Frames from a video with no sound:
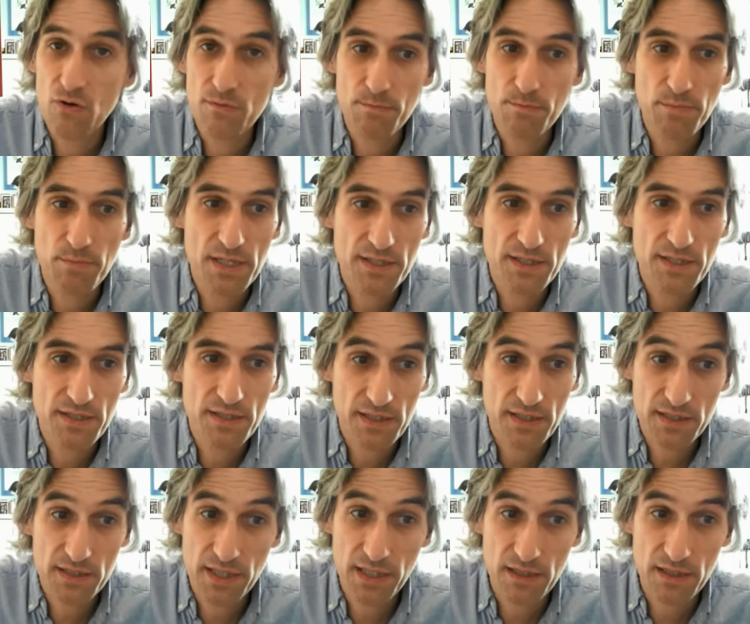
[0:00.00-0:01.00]

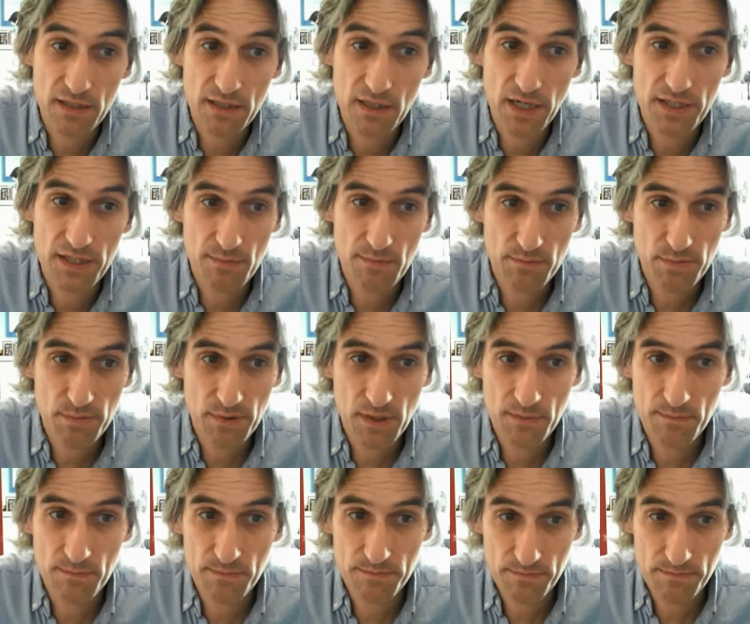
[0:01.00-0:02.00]
b6, take the knight
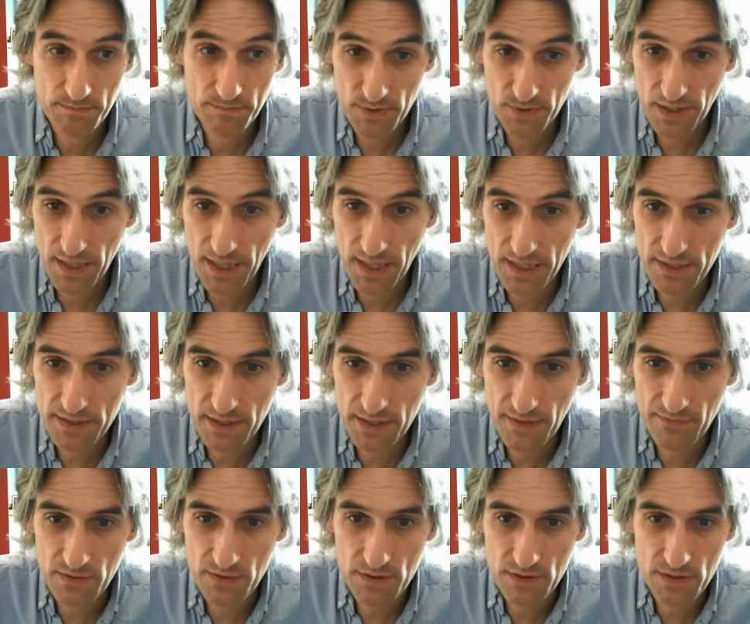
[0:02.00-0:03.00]
and play
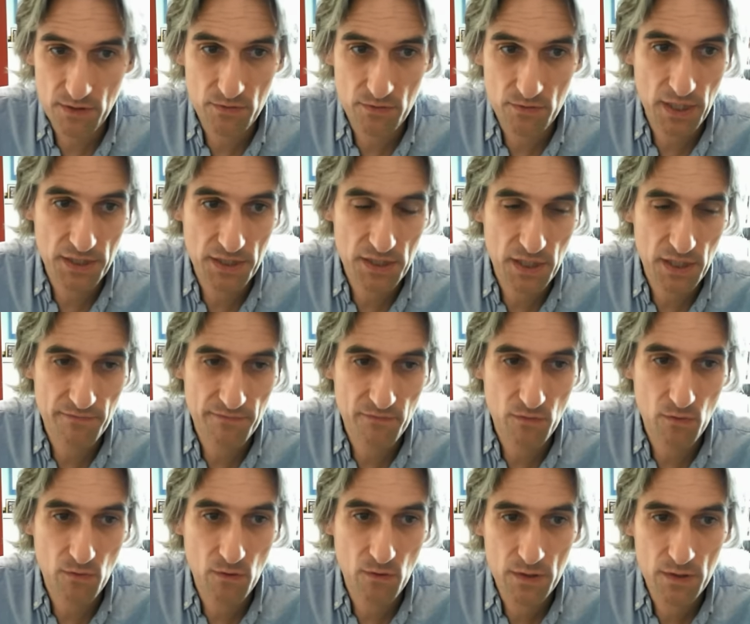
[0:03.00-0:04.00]
a7, so knight
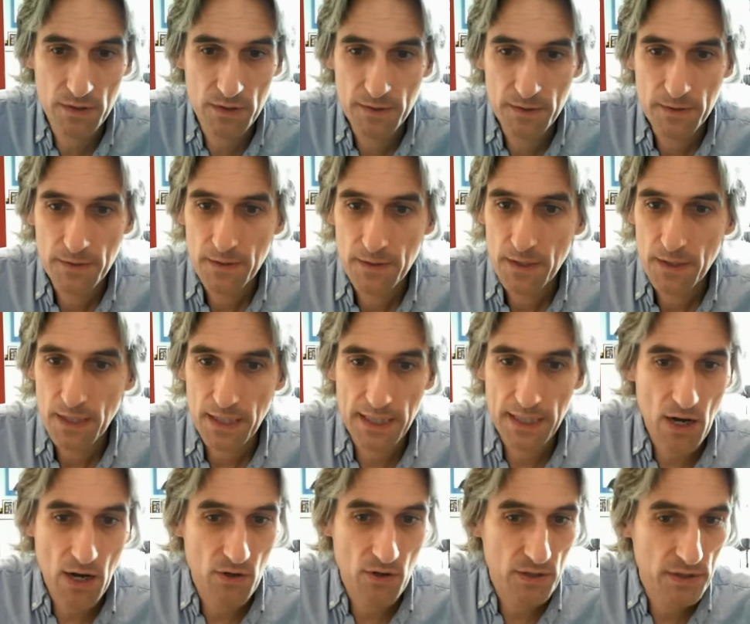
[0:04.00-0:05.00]
a4. And
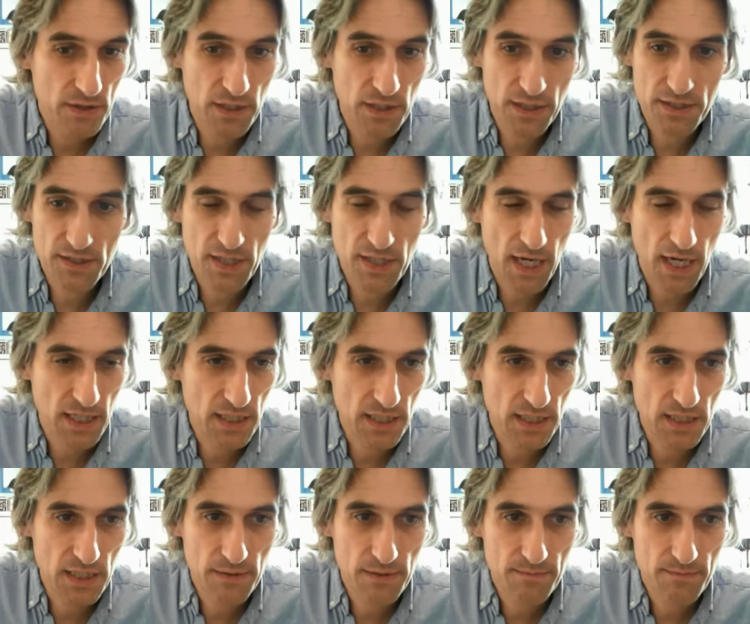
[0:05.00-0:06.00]
now, nice
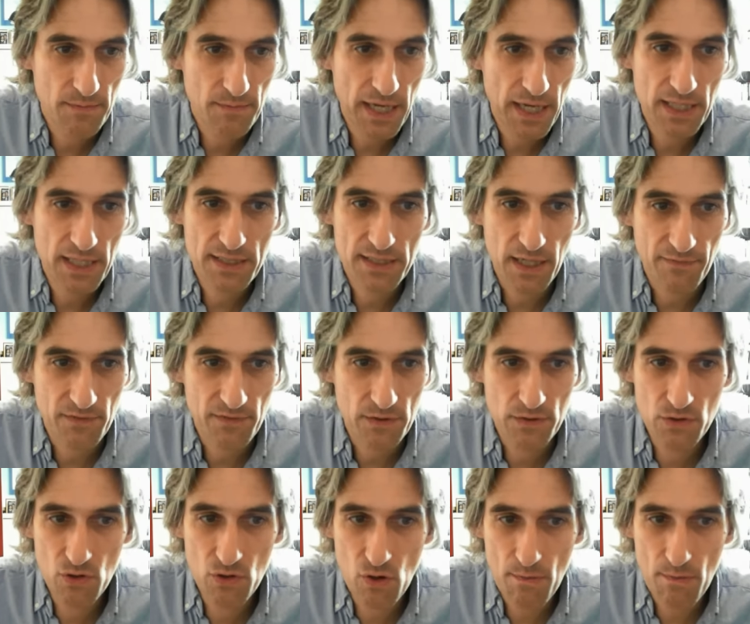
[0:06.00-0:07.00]
technique, a7,
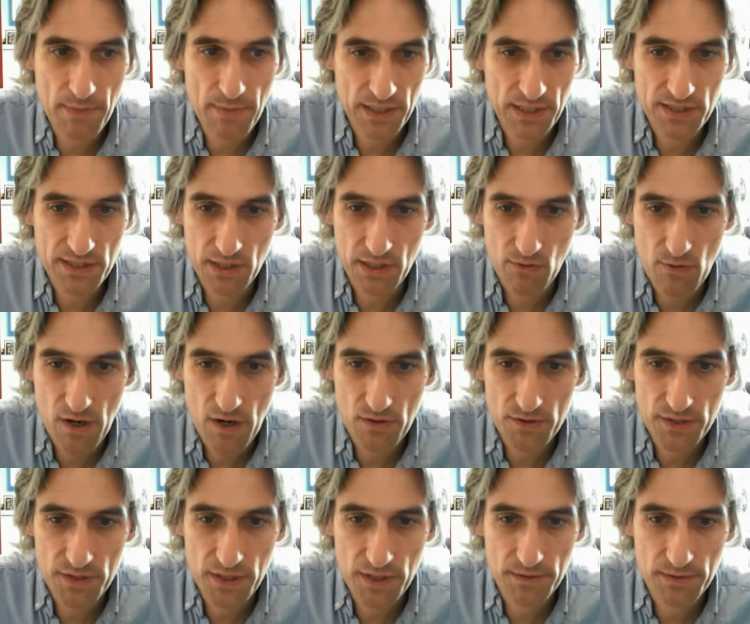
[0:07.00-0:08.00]
not messing around
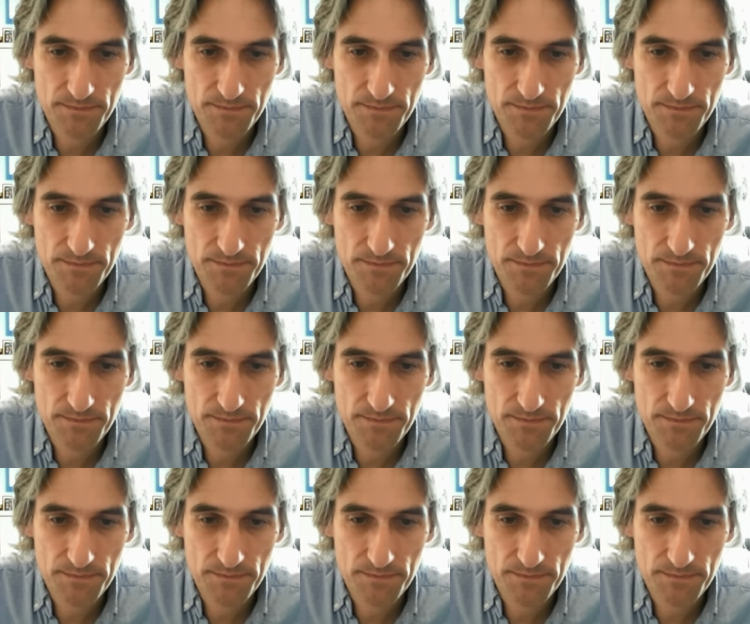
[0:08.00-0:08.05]
here.